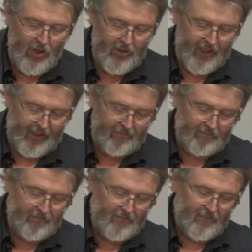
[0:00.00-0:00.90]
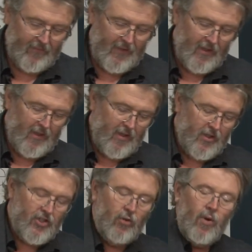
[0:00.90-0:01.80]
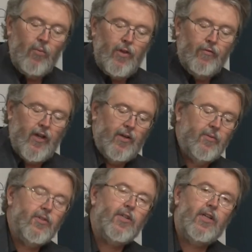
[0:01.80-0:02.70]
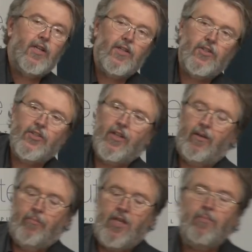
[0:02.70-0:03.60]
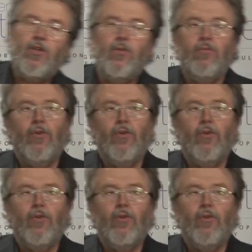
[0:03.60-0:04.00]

Okay, so what we found is that people,